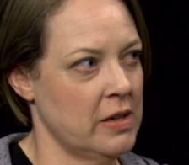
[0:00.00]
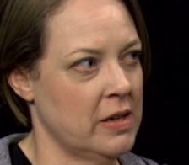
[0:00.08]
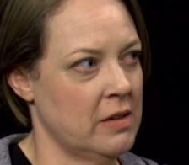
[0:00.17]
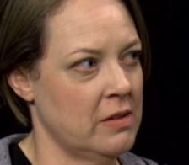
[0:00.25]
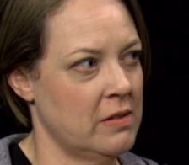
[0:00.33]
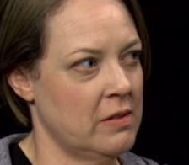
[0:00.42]

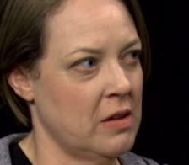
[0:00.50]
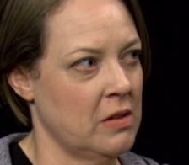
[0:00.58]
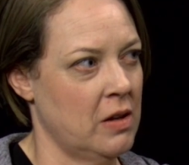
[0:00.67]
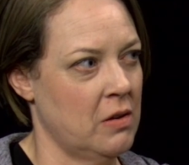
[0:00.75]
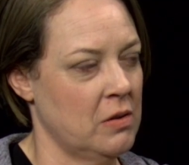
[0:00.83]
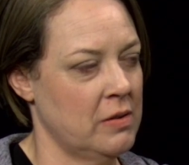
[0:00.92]
it's a
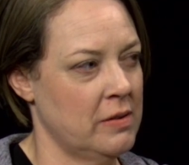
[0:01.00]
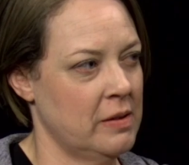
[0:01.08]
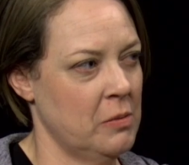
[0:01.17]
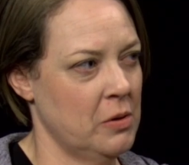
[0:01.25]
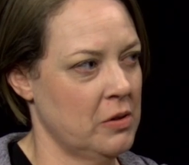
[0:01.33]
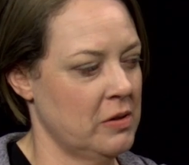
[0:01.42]
little
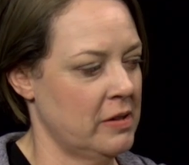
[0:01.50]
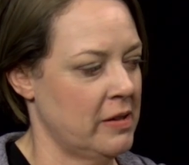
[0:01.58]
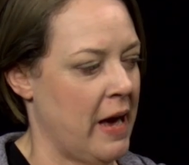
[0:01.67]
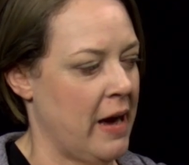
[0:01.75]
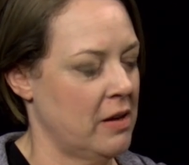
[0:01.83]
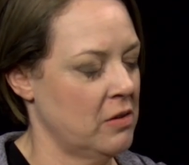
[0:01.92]
similar to
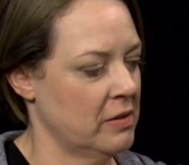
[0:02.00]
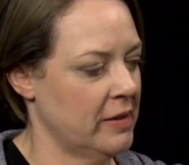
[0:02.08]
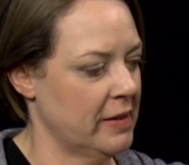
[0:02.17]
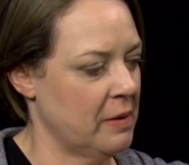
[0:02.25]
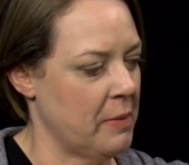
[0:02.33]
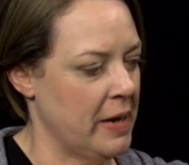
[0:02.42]
that. It looks
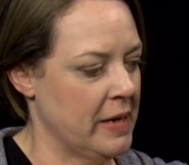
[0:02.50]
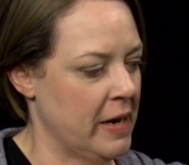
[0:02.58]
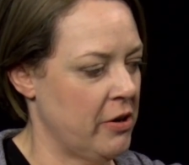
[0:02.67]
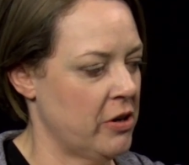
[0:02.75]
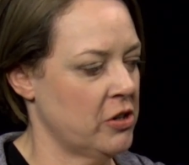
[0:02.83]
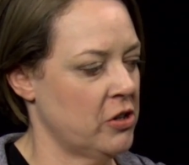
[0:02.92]
like the main
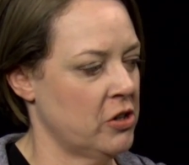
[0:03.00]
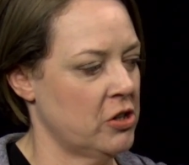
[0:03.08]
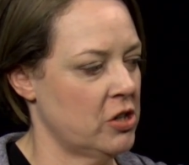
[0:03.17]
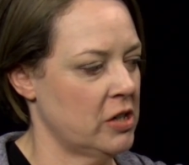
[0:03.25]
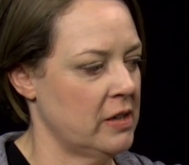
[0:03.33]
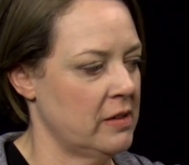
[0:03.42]
character,
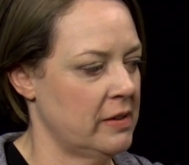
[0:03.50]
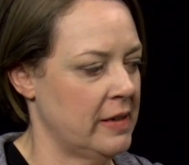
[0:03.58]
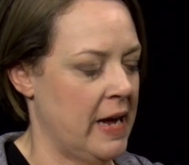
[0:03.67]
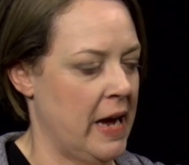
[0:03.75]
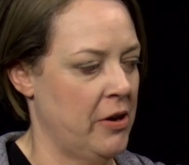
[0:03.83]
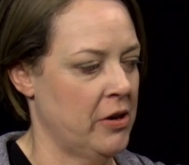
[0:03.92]
she's
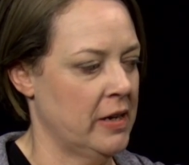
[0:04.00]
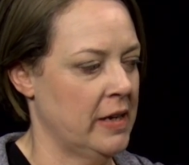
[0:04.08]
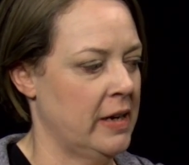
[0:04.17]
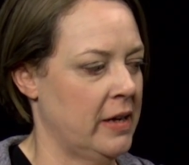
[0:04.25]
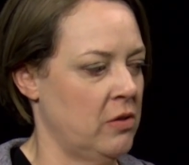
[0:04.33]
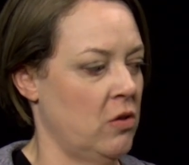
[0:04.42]

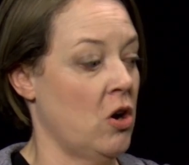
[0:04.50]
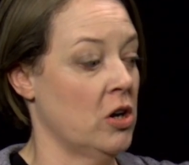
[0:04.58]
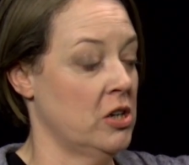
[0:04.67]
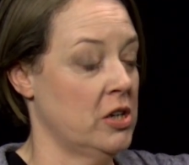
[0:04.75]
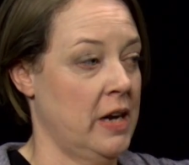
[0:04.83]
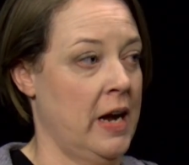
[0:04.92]
inheriting a
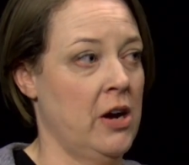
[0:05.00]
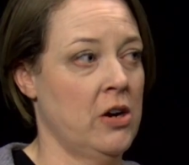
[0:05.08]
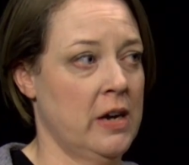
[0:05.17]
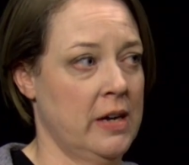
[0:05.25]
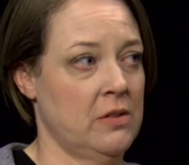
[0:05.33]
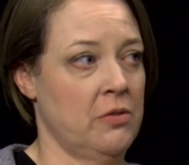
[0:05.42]
large
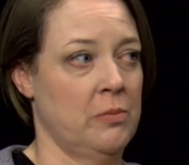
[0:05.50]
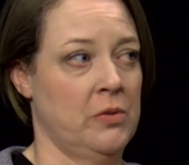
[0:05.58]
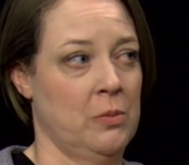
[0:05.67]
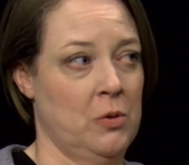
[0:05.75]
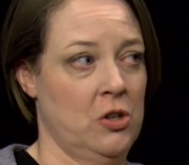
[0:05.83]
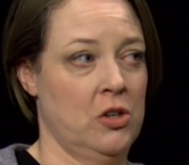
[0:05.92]
inheritance from
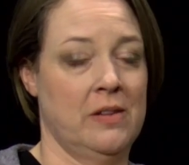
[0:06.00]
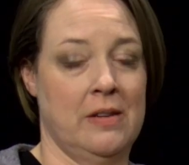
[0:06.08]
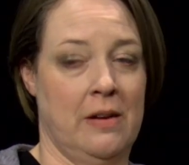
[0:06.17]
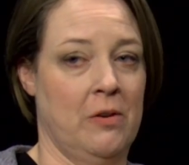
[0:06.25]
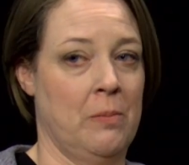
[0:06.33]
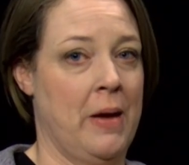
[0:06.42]
someone she's
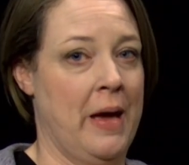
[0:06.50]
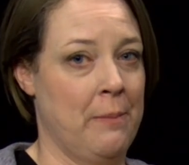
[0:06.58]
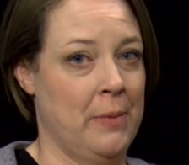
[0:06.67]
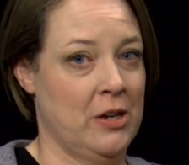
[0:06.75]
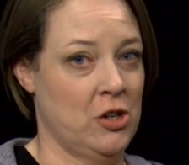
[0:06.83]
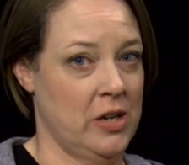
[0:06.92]
never met,
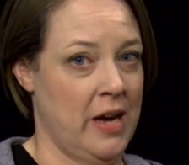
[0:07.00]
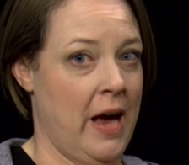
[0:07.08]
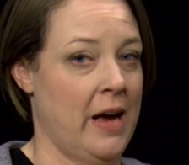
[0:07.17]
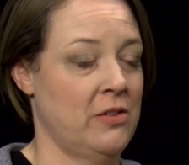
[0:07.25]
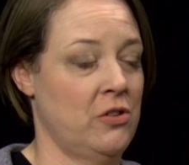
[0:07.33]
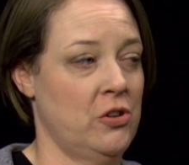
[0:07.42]
but she
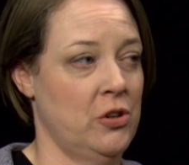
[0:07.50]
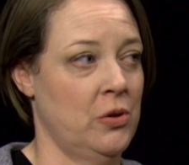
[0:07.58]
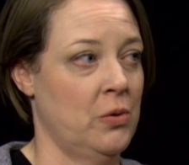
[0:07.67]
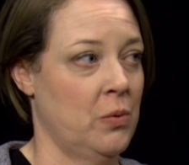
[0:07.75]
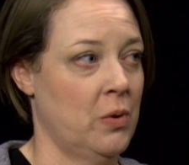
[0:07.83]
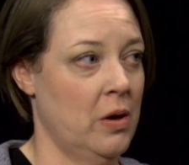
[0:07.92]
has
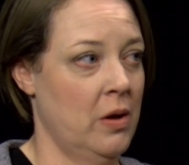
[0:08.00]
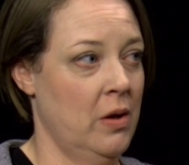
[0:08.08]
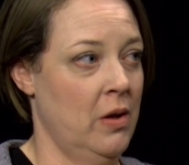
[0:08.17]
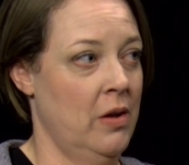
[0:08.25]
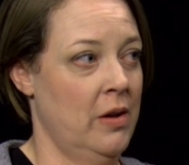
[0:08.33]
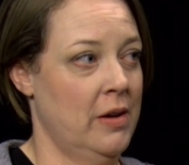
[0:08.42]
to
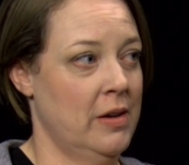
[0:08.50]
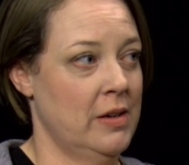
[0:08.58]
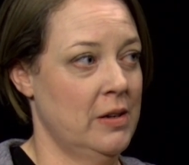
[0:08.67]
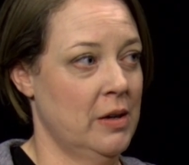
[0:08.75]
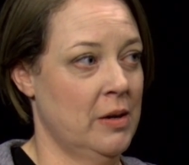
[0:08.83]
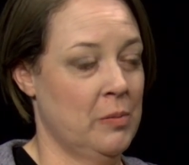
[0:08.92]

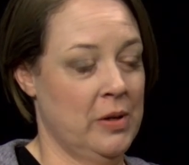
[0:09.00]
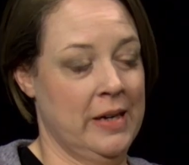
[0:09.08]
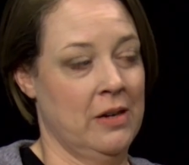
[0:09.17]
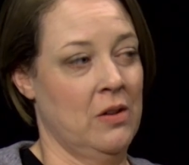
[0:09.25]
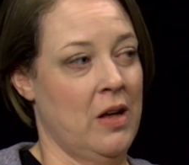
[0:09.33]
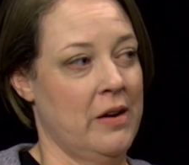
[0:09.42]

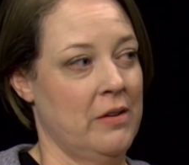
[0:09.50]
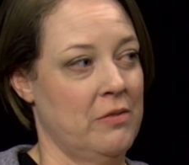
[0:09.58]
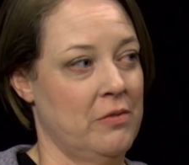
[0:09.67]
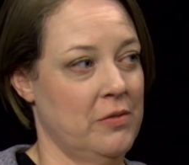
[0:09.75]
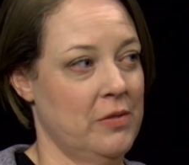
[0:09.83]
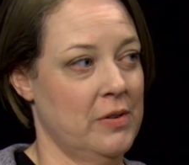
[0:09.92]
complete a lot
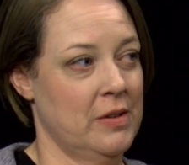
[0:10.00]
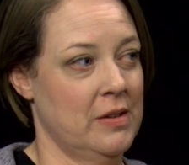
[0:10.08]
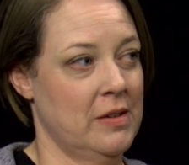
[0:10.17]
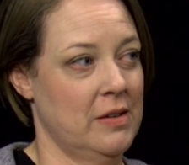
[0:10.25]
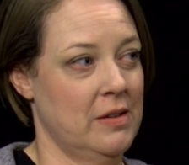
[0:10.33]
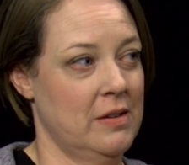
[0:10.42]
of
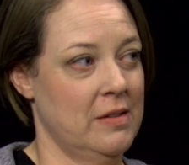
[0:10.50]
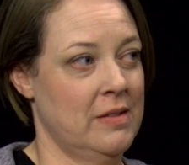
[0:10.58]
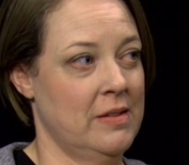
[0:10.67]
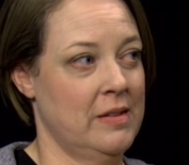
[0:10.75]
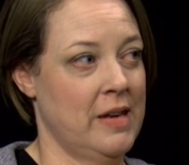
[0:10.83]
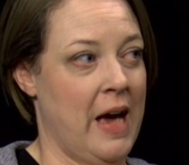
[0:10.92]

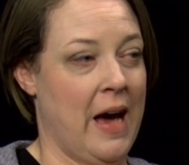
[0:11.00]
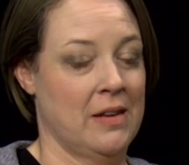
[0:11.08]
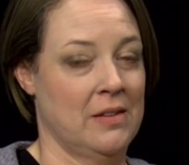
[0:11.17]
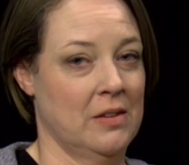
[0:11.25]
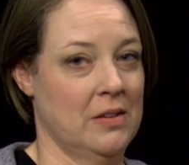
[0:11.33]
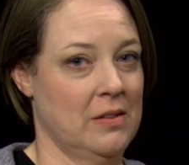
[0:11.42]

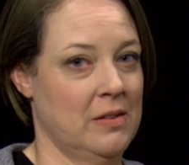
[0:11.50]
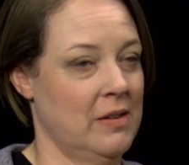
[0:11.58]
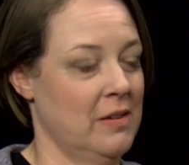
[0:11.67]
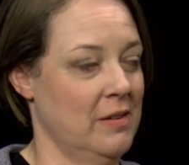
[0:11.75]
tasks